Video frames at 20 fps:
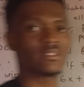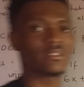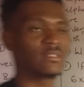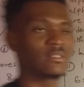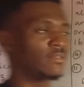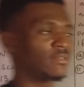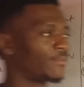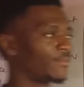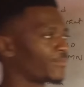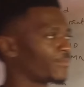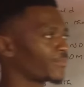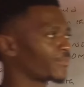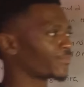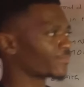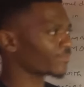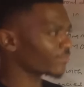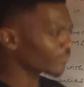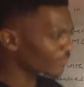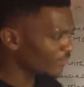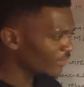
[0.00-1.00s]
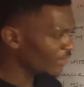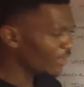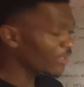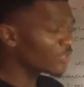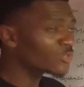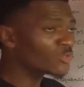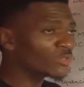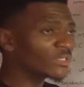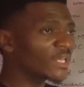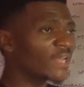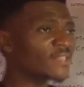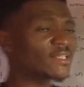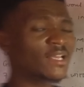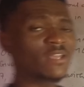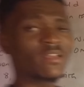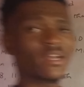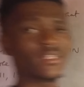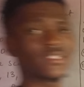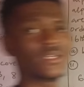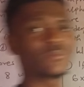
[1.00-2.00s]
C. So that's
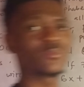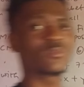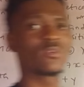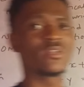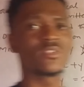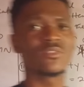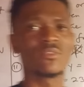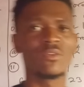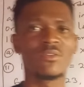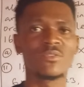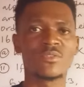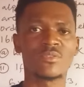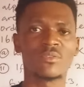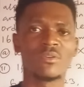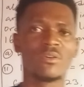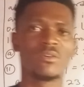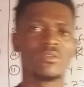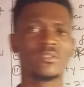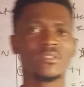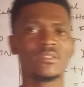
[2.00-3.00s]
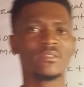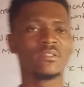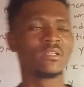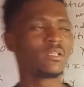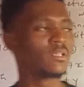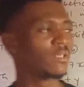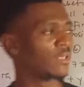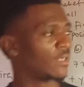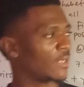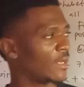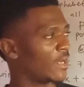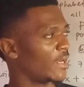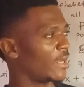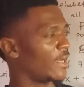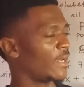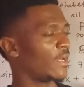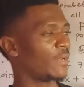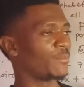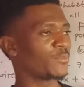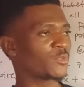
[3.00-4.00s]
how you attempt questions on
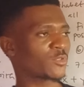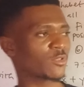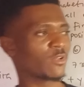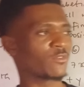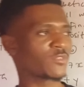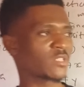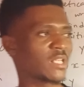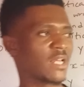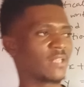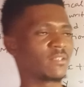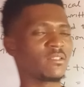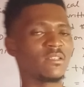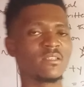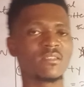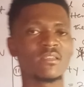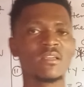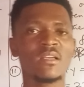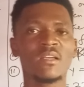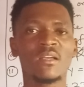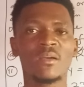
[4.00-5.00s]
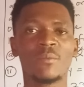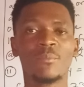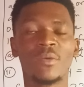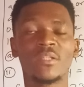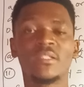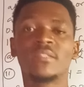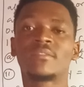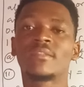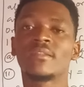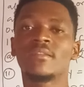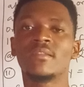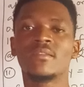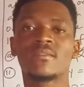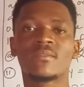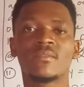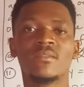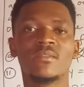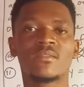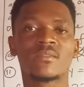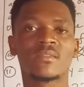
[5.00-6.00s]
stuff like this. But the thing
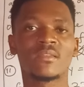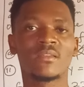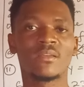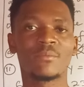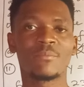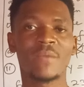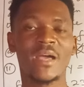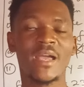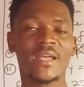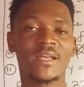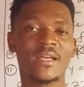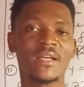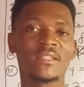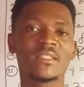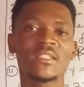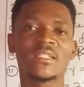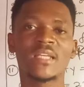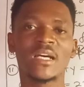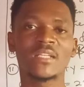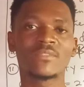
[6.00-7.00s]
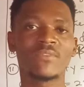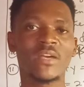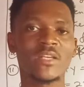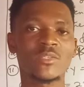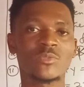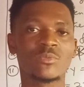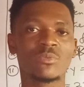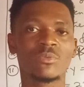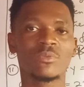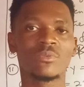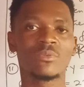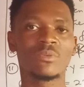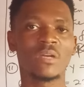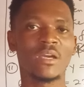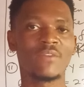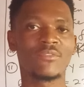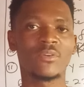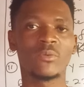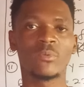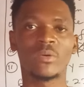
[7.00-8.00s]
is this, my candid advice to
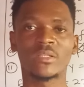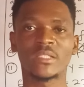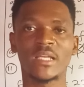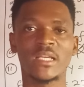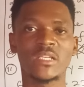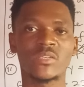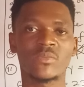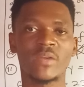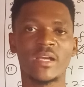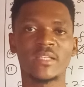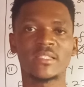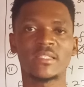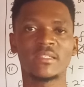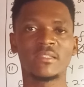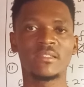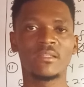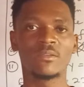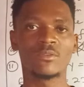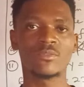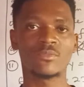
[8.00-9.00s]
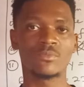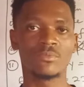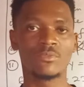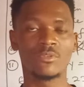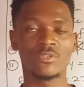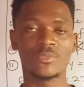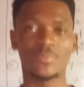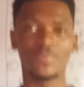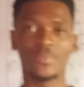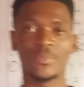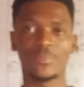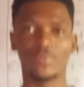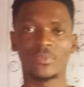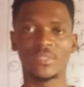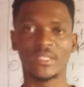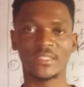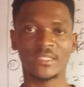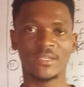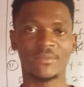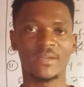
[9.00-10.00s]
everyone that is writing DELSU, those people
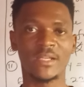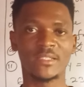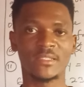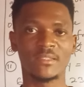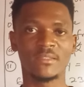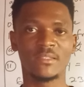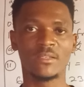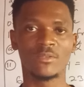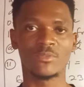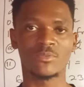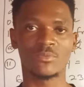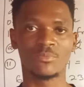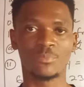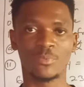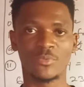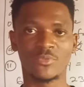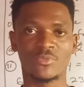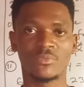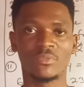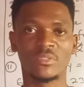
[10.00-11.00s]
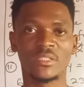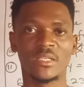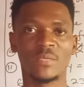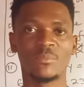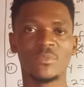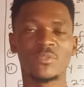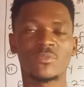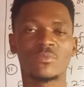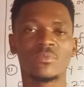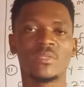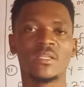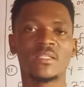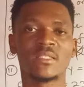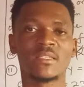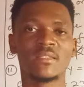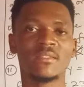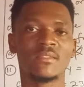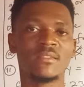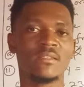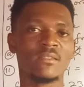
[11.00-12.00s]
that are writing DELSU, post-UTME
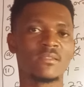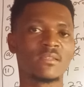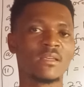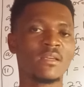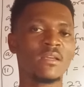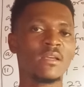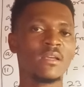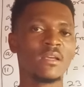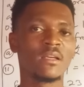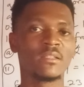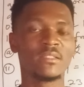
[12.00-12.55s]
students, is this.